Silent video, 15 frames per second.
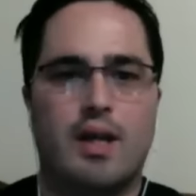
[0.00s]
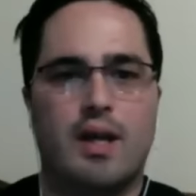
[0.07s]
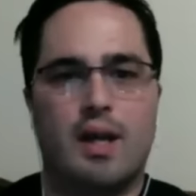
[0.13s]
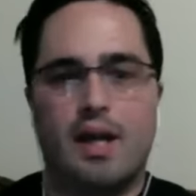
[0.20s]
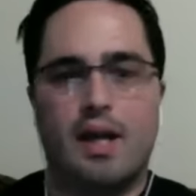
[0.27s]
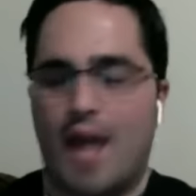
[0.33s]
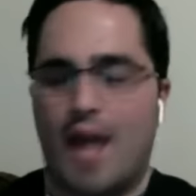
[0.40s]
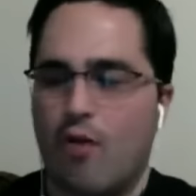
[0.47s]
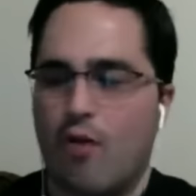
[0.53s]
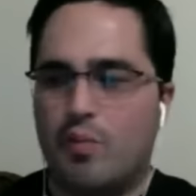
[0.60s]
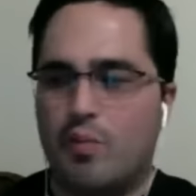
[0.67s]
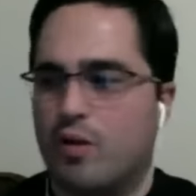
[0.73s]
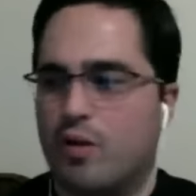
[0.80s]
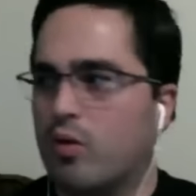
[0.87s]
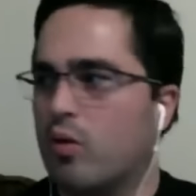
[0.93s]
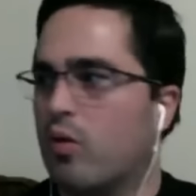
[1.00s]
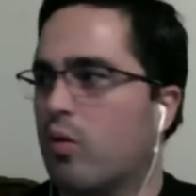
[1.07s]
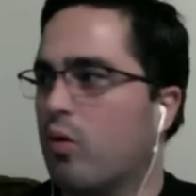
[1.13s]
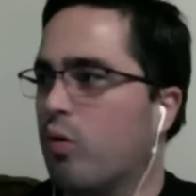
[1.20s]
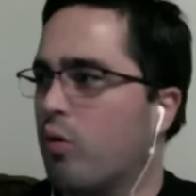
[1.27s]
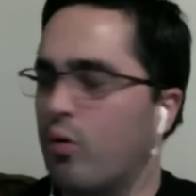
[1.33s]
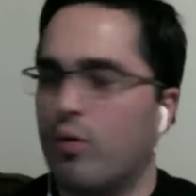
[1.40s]
That would be
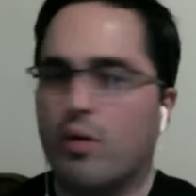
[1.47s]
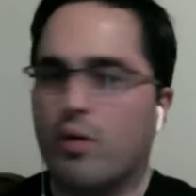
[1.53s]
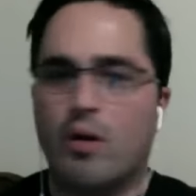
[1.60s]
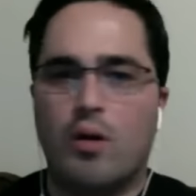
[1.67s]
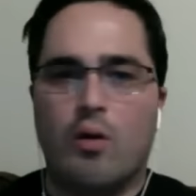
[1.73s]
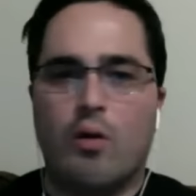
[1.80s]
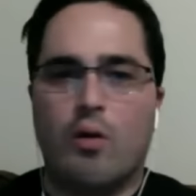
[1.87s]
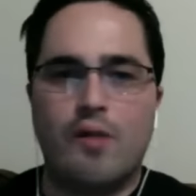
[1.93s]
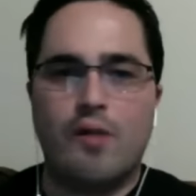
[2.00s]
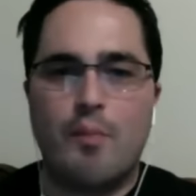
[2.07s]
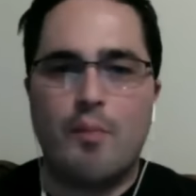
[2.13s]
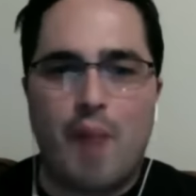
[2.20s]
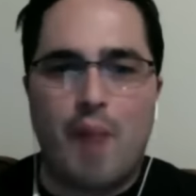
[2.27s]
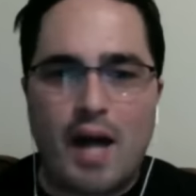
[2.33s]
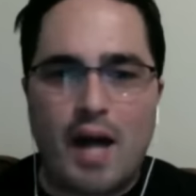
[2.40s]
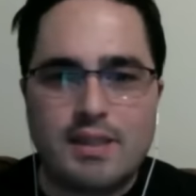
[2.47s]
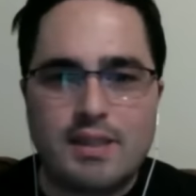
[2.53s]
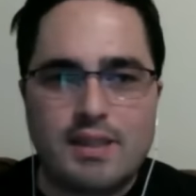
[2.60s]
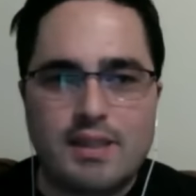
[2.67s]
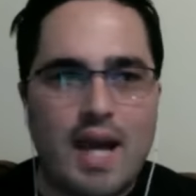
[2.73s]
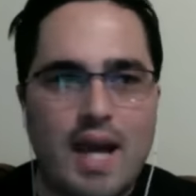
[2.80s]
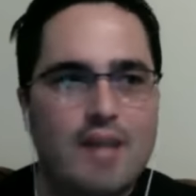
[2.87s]
cool. Or Or even
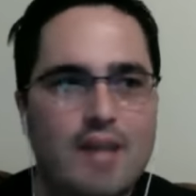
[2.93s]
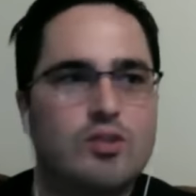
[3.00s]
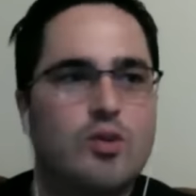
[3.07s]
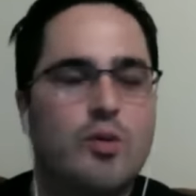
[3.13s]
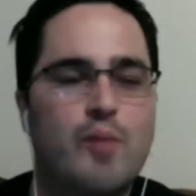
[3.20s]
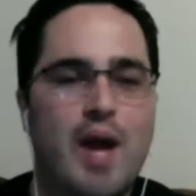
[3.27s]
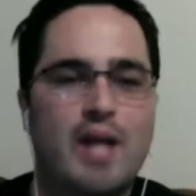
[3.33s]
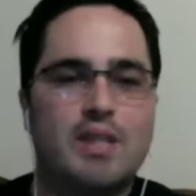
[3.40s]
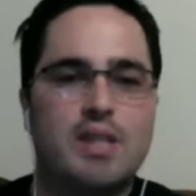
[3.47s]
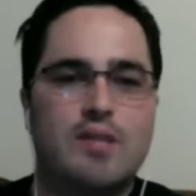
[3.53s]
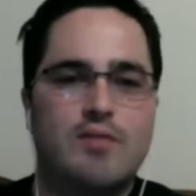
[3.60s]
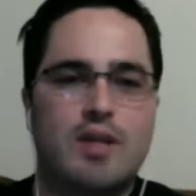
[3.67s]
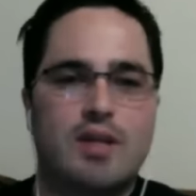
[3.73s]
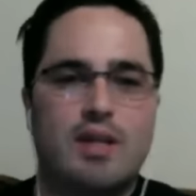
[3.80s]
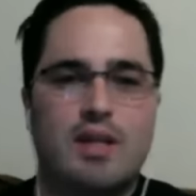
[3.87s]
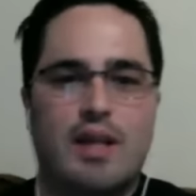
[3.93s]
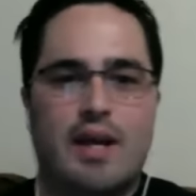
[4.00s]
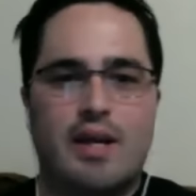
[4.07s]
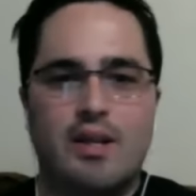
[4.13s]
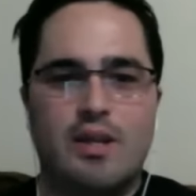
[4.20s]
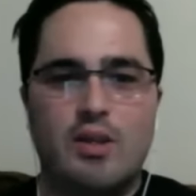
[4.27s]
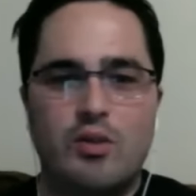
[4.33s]
Maz's Castle. Imagine if they did
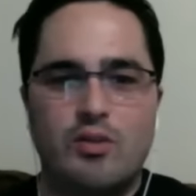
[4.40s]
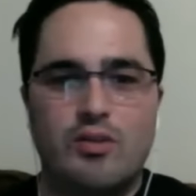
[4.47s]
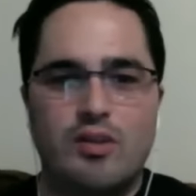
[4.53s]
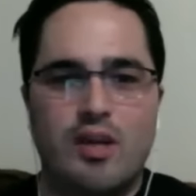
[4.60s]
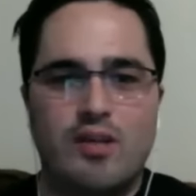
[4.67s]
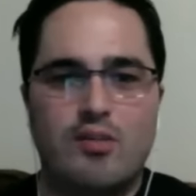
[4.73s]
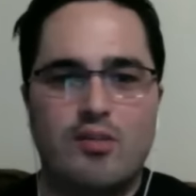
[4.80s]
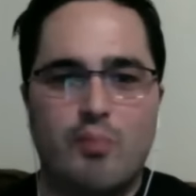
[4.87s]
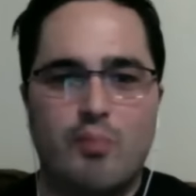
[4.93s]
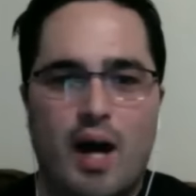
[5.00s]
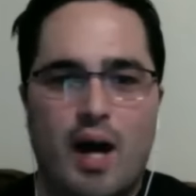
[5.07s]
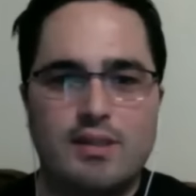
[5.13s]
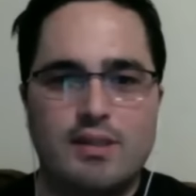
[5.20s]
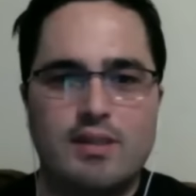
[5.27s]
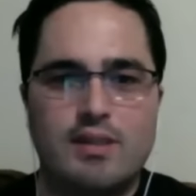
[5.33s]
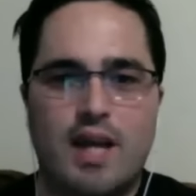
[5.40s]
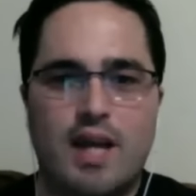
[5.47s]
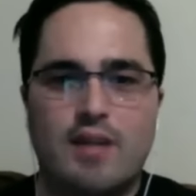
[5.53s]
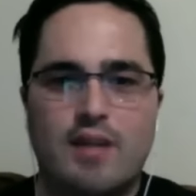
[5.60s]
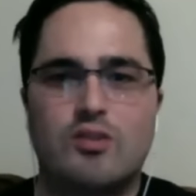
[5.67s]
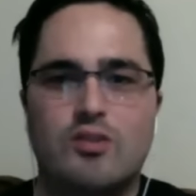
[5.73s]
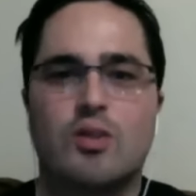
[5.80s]
like a U C S Maz's
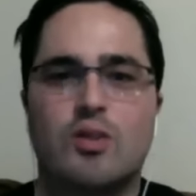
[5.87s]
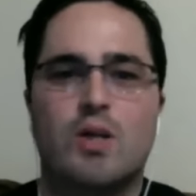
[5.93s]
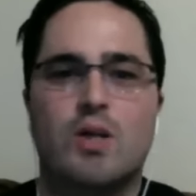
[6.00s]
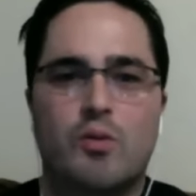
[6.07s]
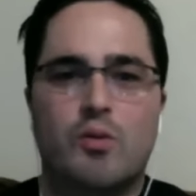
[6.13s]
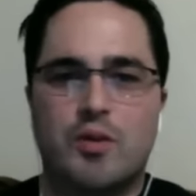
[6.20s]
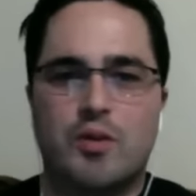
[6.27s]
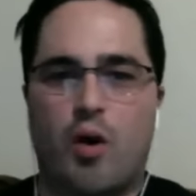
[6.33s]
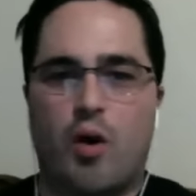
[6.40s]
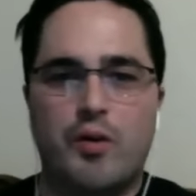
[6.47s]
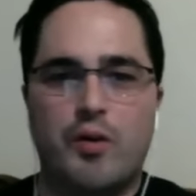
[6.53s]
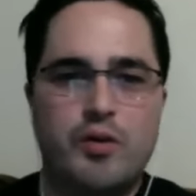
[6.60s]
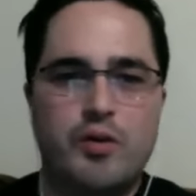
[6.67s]
Castle with all the new